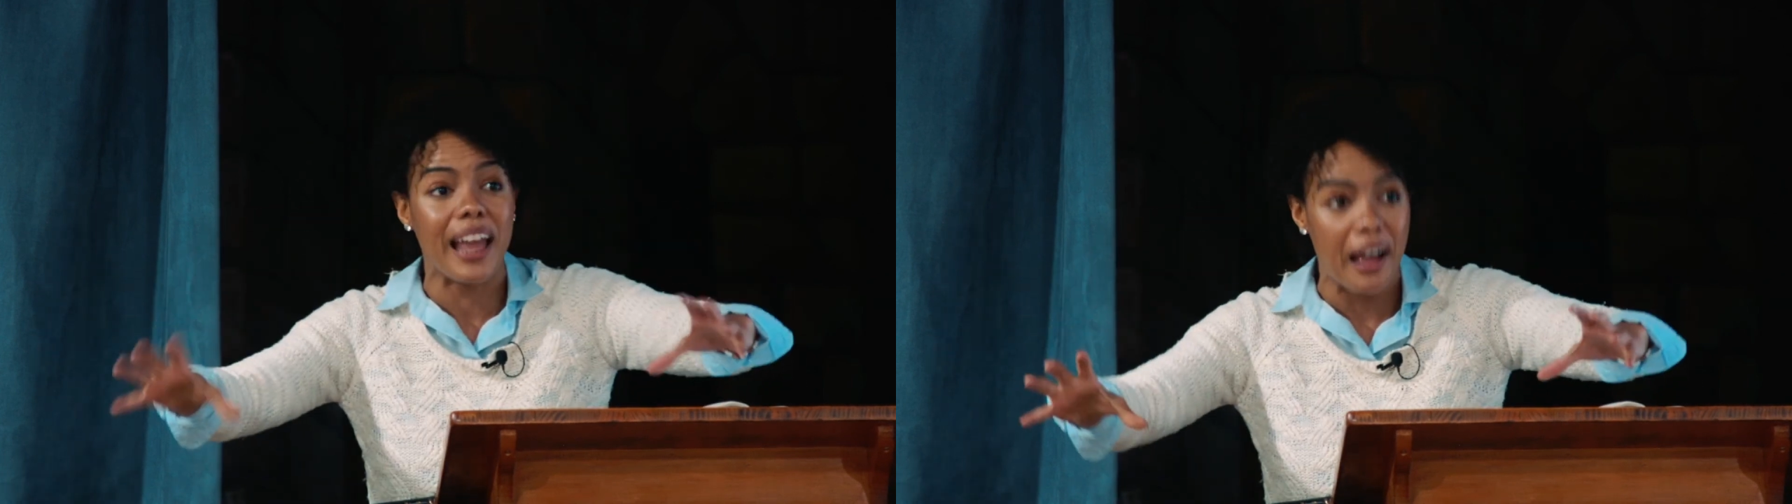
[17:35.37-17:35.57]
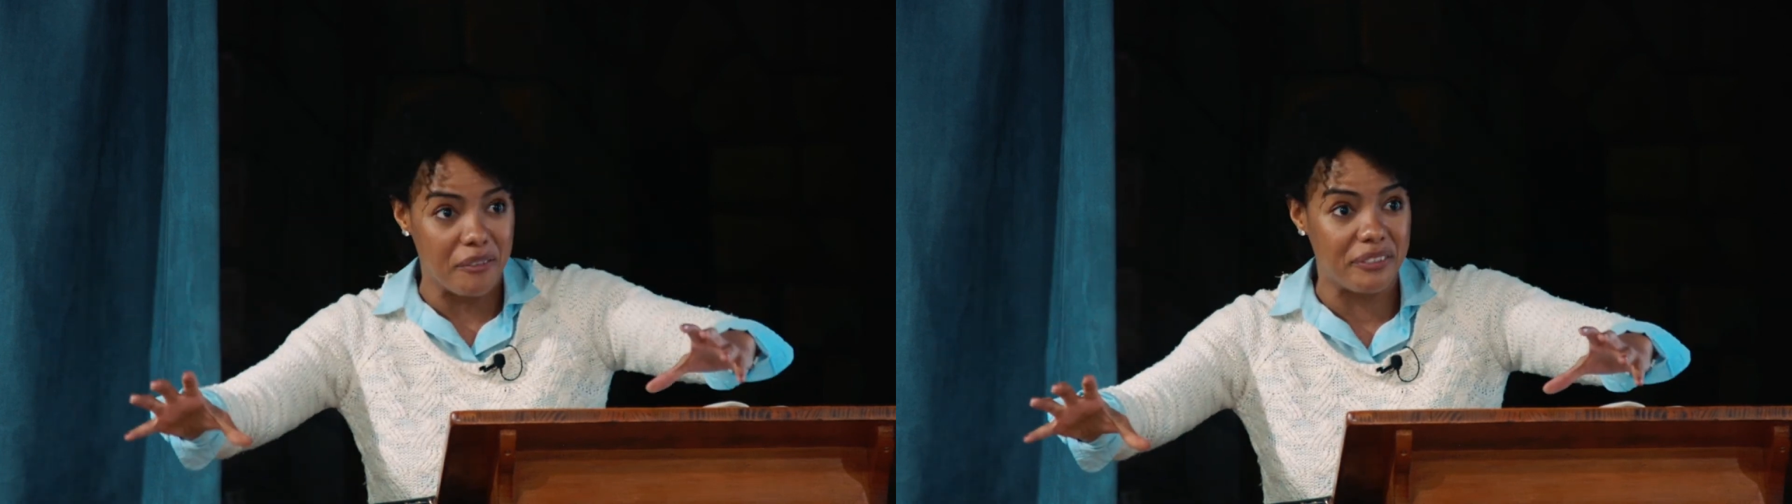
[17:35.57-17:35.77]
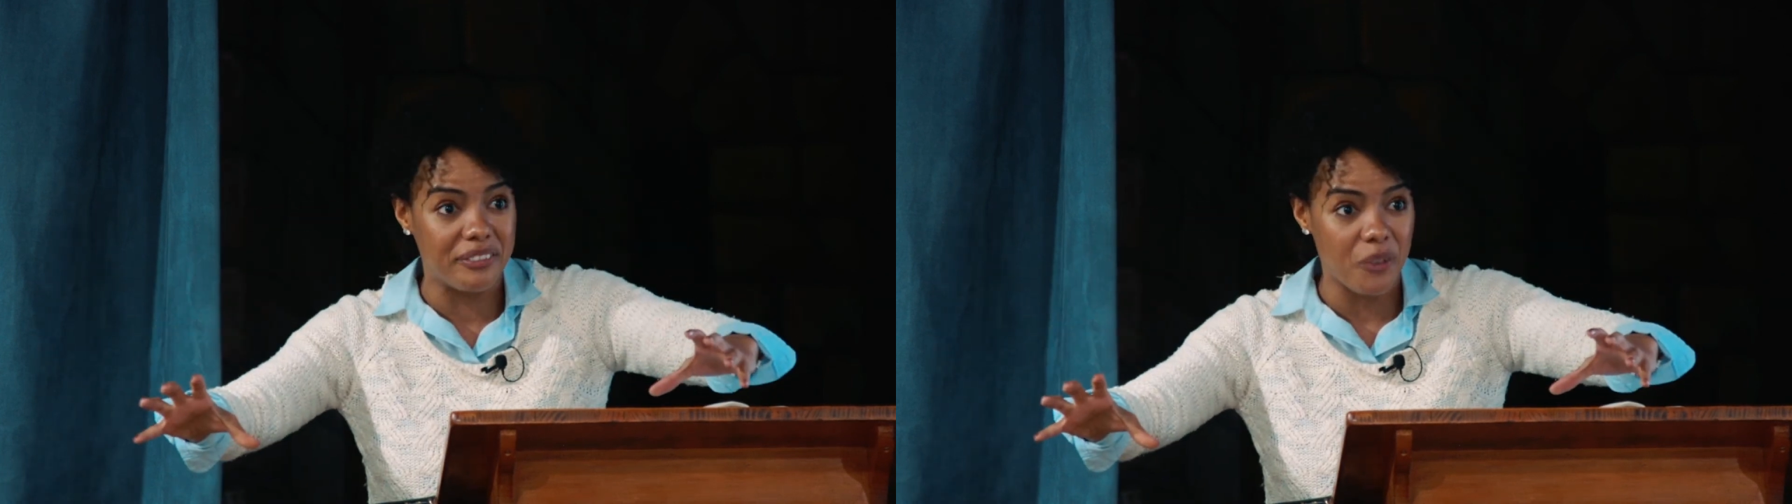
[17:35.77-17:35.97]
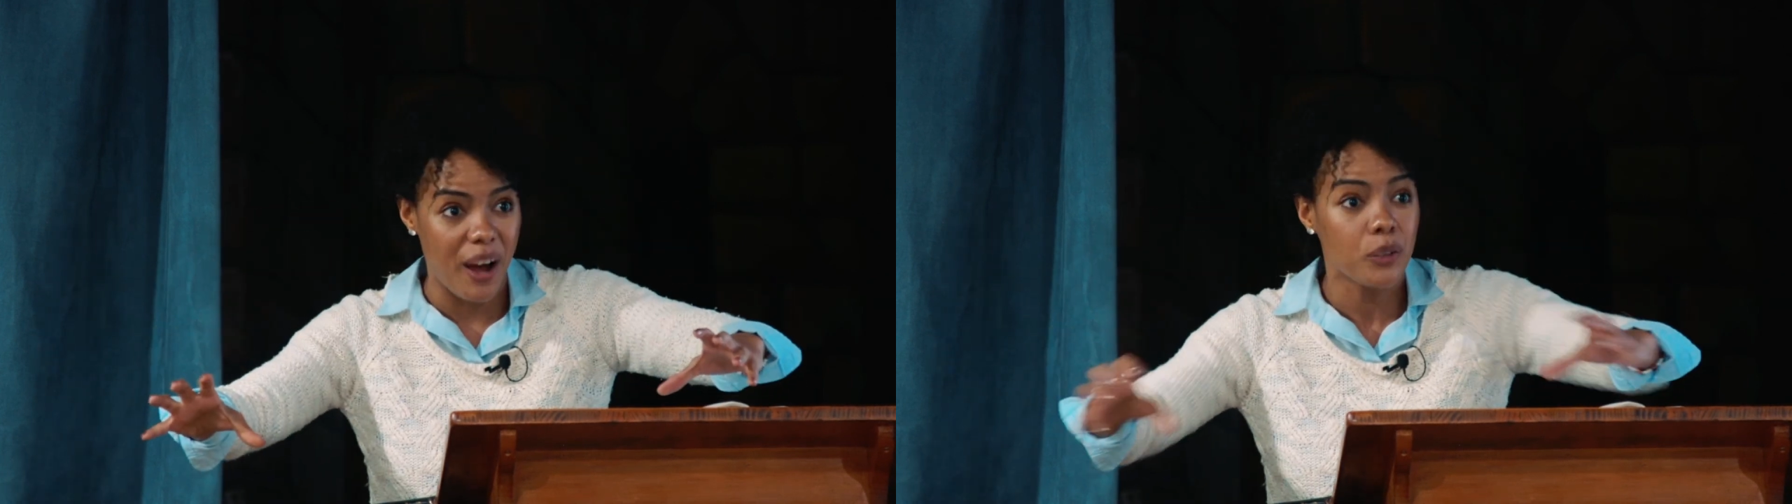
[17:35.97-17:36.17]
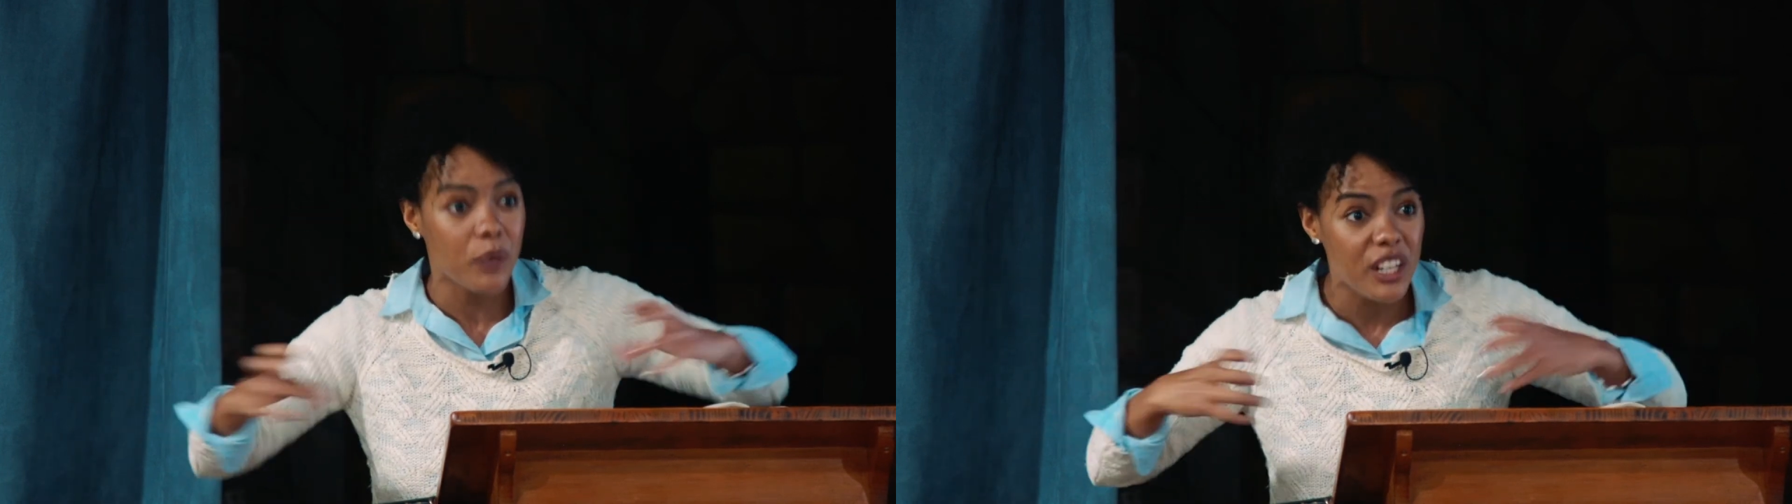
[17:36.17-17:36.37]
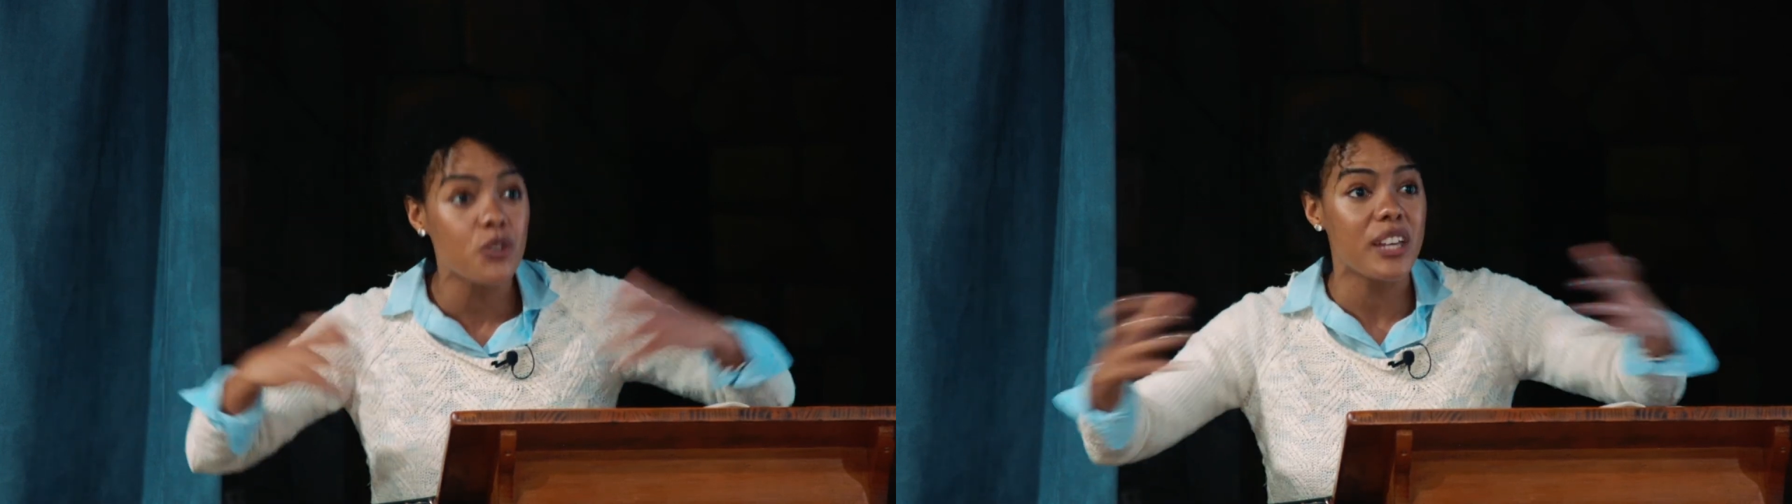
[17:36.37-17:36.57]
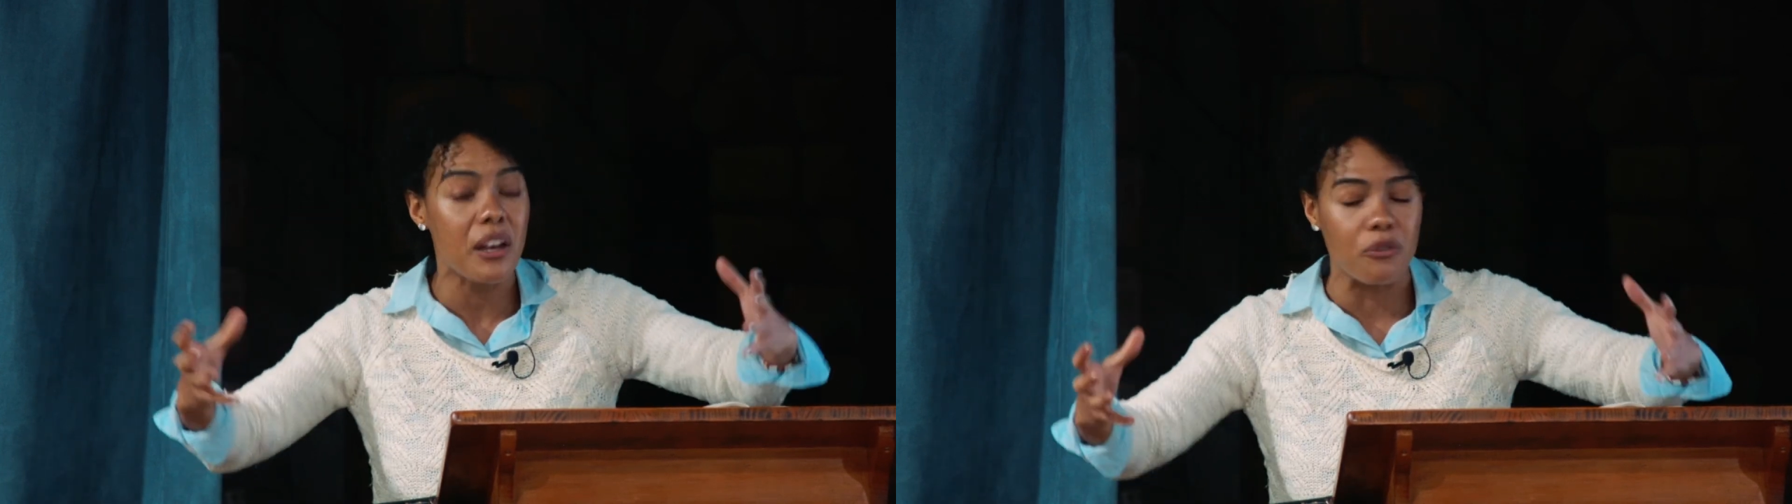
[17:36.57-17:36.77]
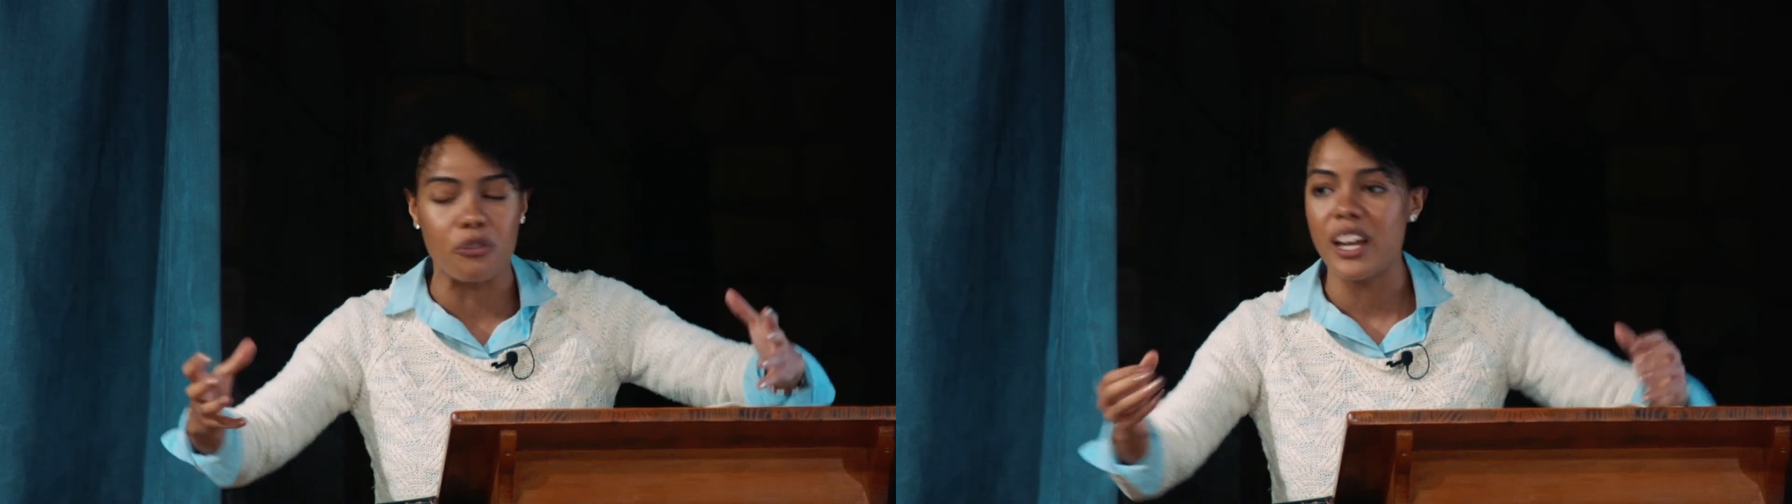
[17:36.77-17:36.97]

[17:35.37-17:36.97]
love. Right? We need to give.